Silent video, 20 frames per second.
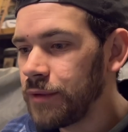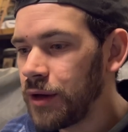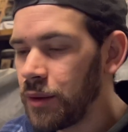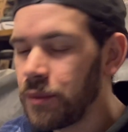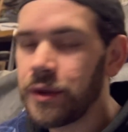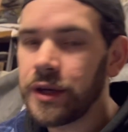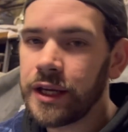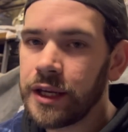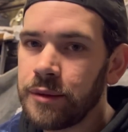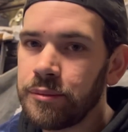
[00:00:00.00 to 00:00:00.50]
I
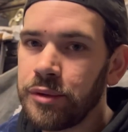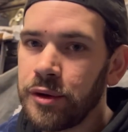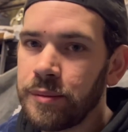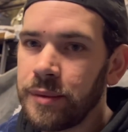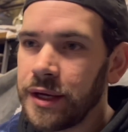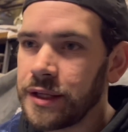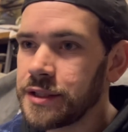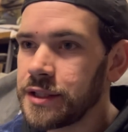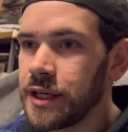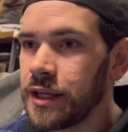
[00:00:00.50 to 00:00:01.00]
want to get it put
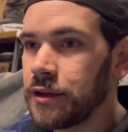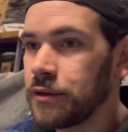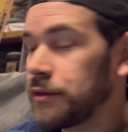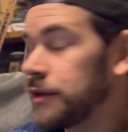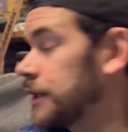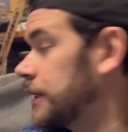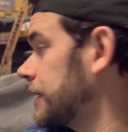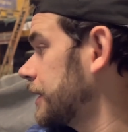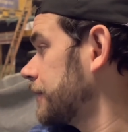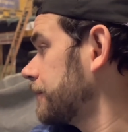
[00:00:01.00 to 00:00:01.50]
back together,
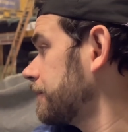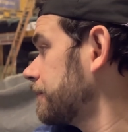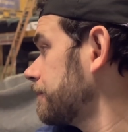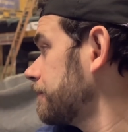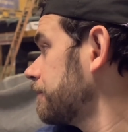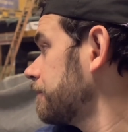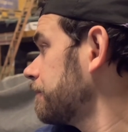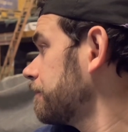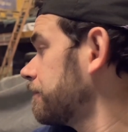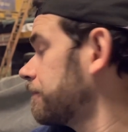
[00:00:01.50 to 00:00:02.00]
really.
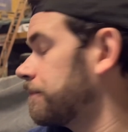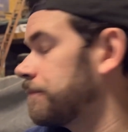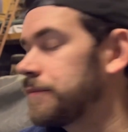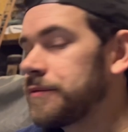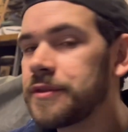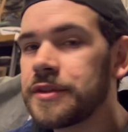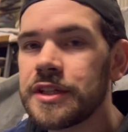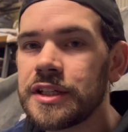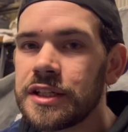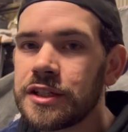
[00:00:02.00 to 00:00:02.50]

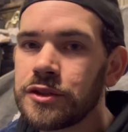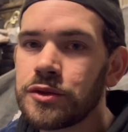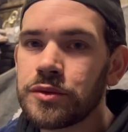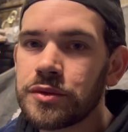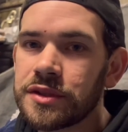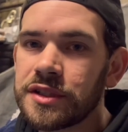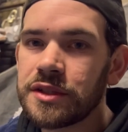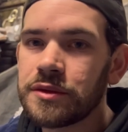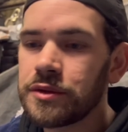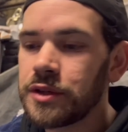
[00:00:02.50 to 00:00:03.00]
Then it's all
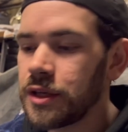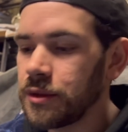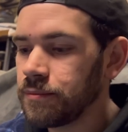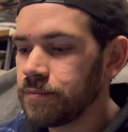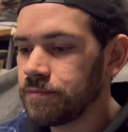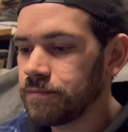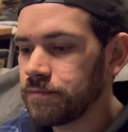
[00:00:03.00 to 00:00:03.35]
sealed up.